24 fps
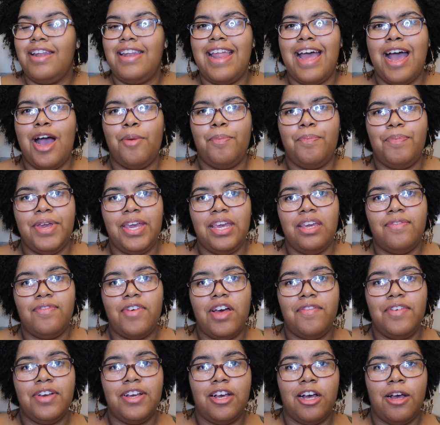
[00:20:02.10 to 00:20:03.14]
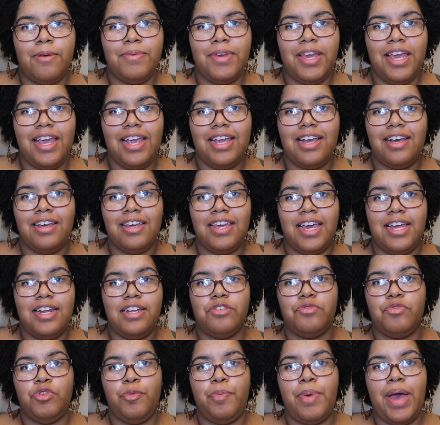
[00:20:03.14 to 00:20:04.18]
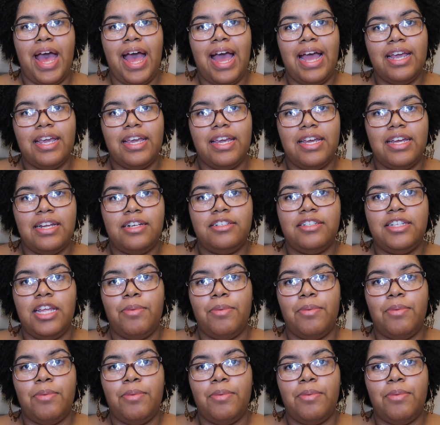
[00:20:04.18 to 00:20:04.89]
Now, Pink Velvet Cupcake, again, is repackaged.